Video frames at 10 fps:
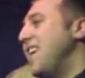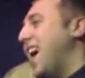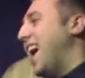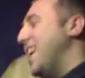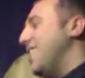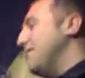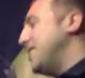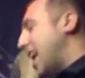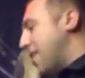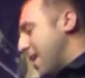And
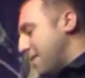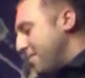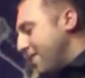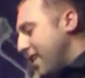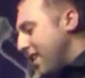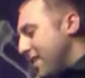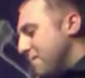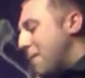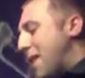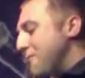also,
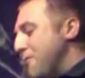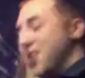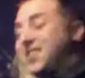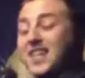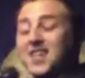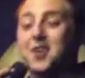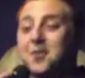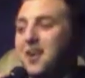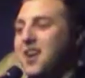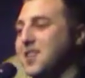my mate Ross, he's a good
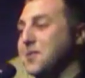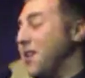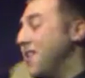one as well.